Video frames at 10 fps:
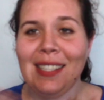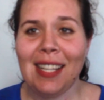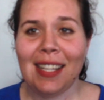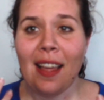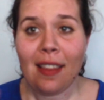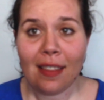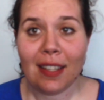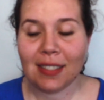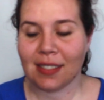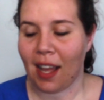then the other
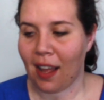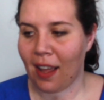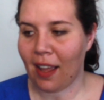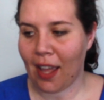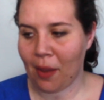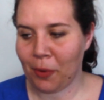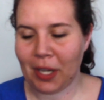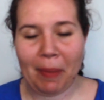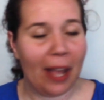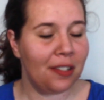things I am
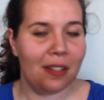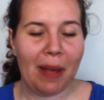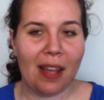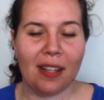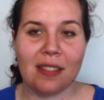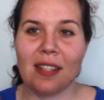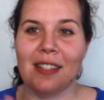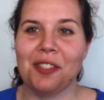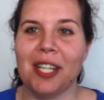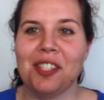really passionate about is
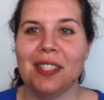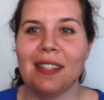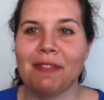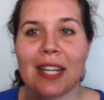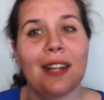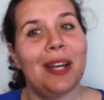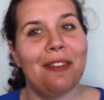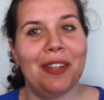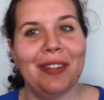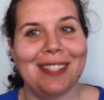illustrations. I've done
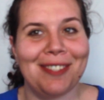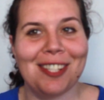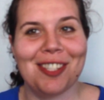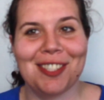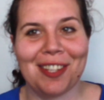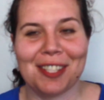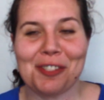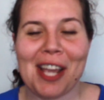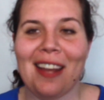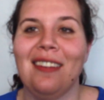quite a few illustrations on
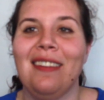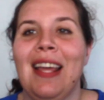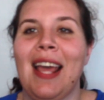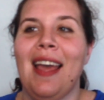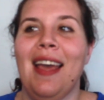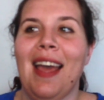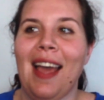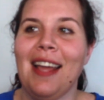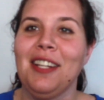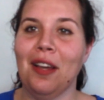this channel.
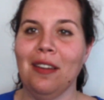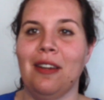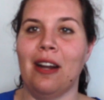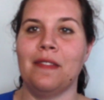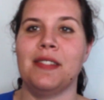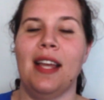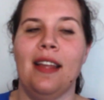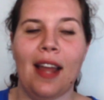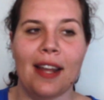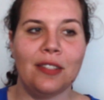And yarn crafts,
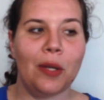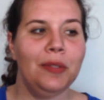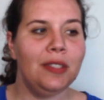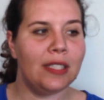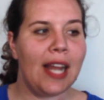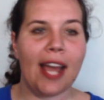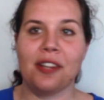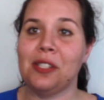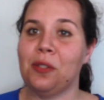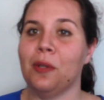and I don't
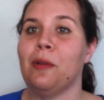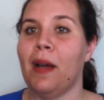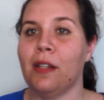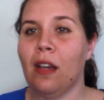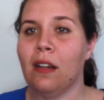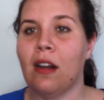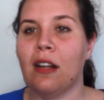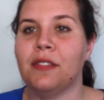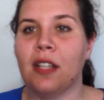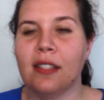actually talk about yarn
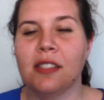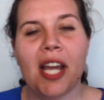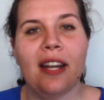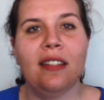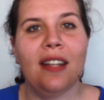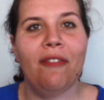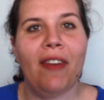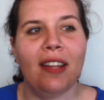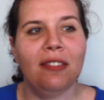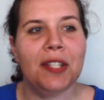crafts on this channel, and I
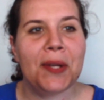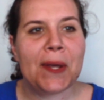found,